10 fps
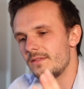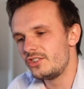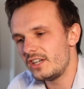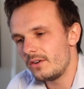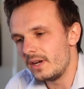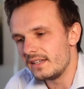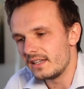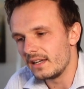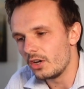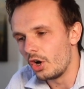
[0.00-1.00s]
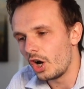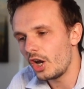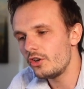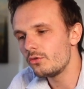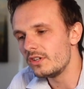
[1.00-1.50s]
generating
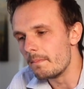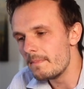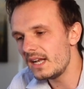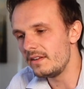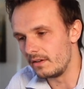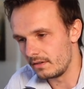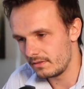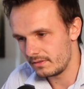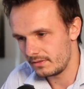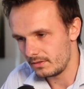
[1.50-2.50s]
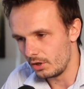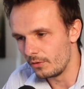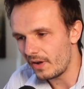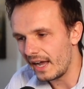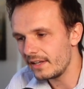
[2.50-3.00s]
100 million
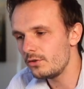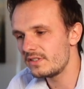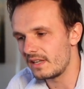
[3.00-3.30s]
of IQ